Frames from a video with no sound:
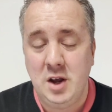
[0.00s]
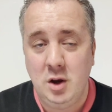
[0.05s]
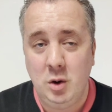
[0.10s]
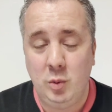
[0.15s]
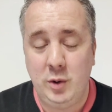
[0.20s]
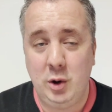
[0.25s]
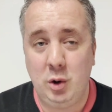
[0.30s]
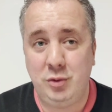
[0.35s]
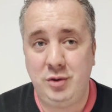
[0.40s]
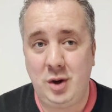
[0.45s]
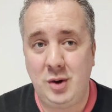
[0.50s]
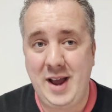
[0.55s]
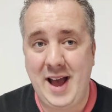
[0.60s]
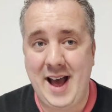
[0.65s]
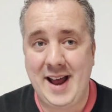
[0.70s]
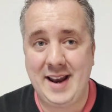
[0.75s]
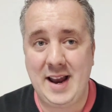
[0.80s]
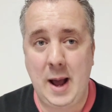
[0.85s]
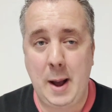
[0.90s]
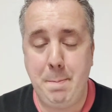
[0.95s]
We also
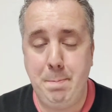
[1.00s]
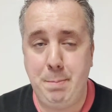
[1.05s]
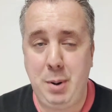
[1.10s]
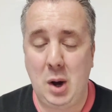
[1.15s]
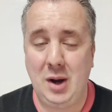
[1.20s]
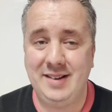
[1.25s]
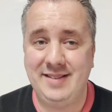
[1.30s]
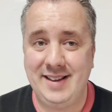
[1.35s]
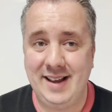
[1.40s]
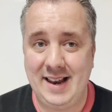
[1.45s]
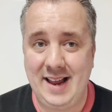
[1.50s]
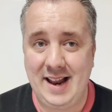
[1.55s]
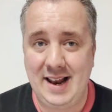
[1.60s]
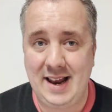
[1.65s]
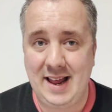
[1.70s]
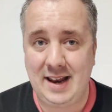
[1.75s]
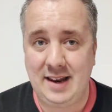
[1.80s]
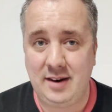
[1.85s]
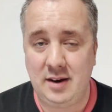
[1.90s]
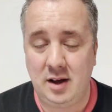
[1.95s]
had a buy-to-let
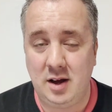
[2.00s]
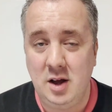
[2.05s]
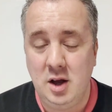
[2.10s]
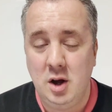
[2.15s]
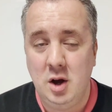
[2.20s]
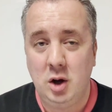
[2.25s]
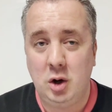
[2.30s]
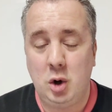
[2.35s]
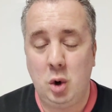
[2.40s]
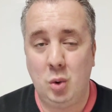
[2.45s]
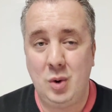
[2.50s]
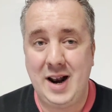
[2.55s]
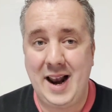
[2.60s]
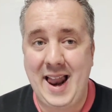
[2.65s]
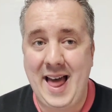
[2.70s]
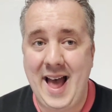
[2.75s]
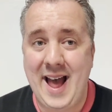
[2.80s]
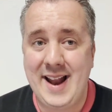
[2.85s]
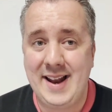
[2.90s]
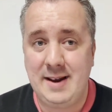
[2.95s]
lender called
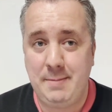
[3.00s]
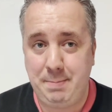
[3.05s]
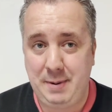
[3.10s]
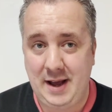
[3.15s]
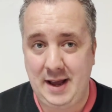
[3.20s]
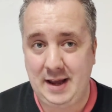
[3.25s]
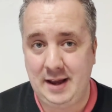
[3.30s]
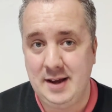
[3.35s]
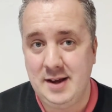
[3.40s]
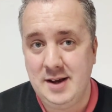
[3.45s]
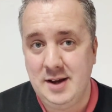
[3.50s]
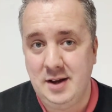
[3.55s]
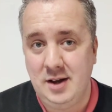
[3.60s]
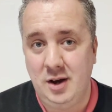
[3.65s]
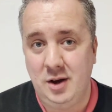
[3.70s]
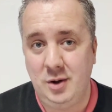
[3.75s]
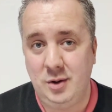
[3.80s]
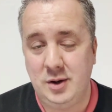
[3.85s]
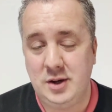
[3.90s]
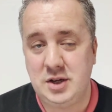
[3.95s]
Landbay,
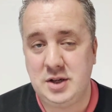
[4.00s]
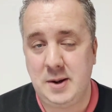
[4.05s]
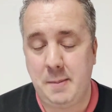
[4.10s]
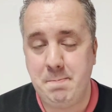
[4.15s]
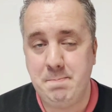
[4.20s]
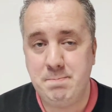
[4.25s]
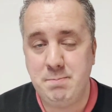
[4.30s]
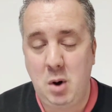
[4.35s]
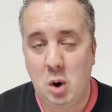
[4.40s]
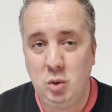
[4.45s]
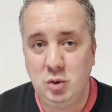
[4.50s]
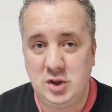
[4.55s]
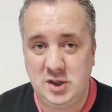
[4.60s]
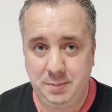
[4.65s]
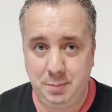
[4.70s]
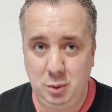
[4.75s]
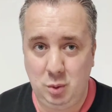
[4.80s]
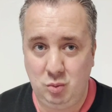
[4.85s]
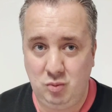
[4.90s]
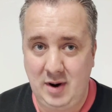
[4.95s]
who has done
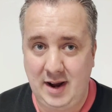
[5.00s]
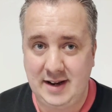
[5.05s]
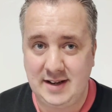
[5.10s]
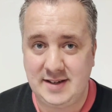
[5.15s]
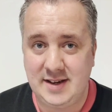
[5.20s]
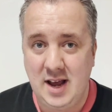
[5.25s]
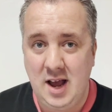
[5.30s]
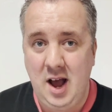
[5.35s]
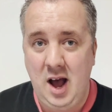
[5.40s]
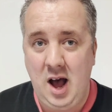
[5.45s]
multiple rates